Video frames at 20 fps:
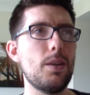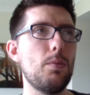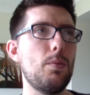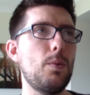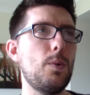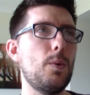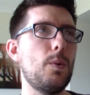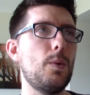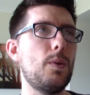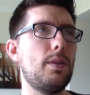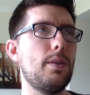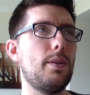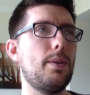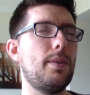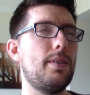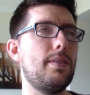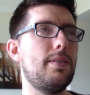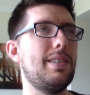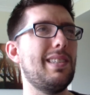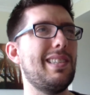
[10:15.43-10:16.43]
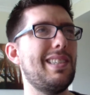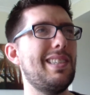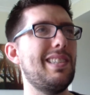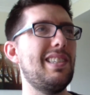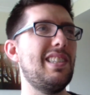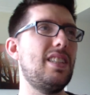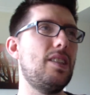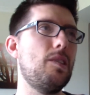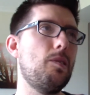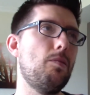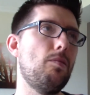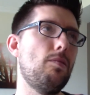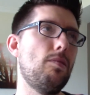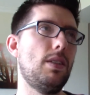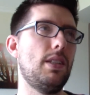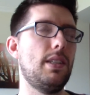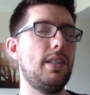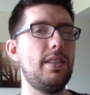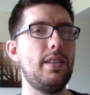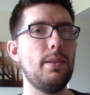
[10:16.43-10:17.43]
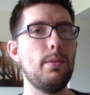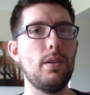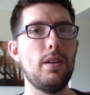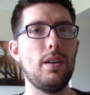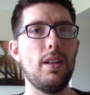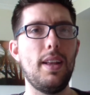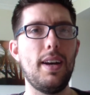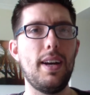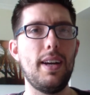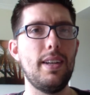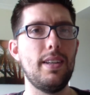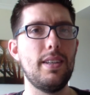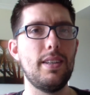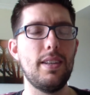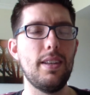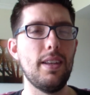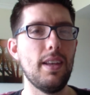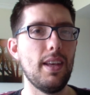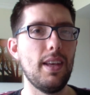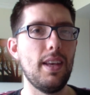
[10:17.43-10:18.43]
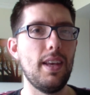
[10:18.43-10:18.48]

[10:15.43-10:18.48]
oh, don't I, and doing all that, and